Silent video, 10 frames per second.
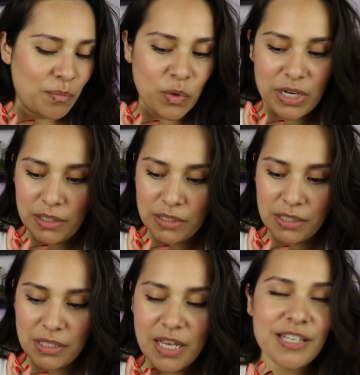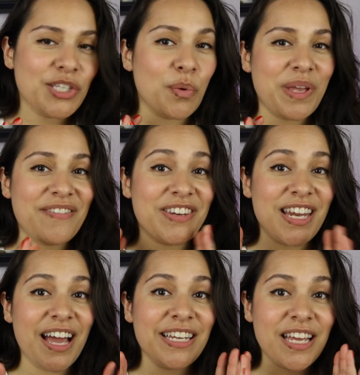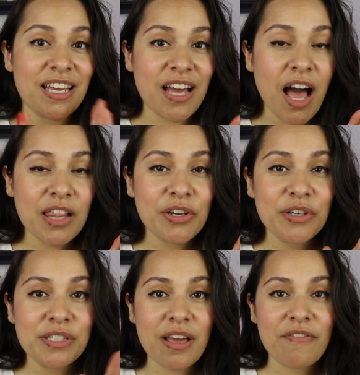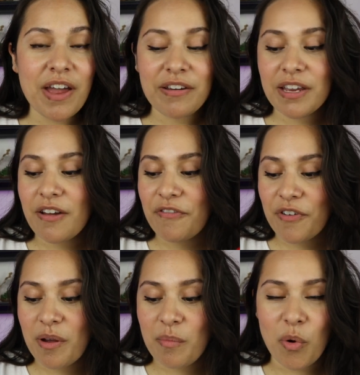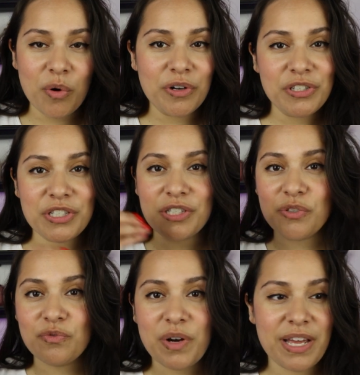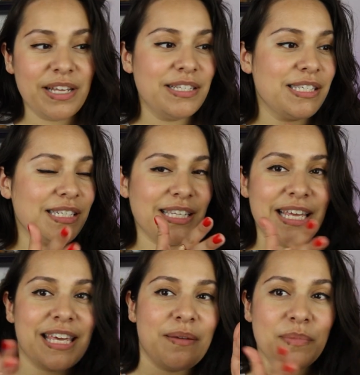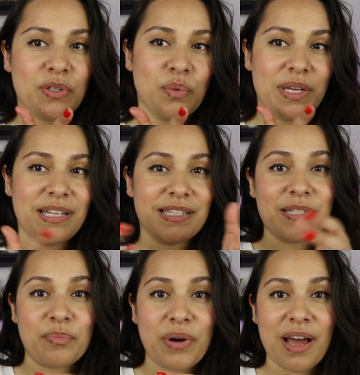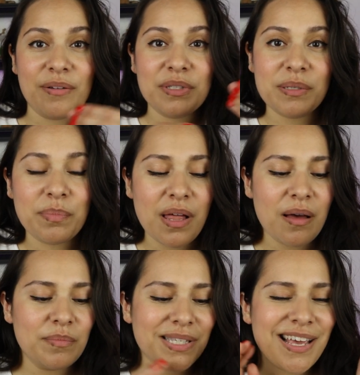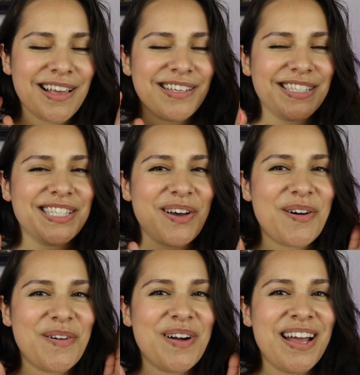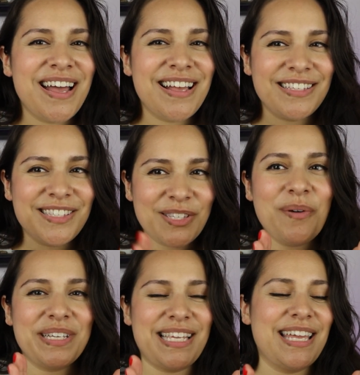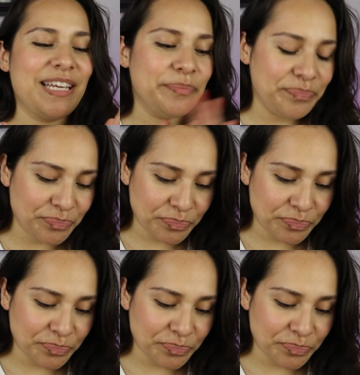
What else? So we have 9 colors varying from oranges to reds to like in-betweens to browns to plums. So exciting.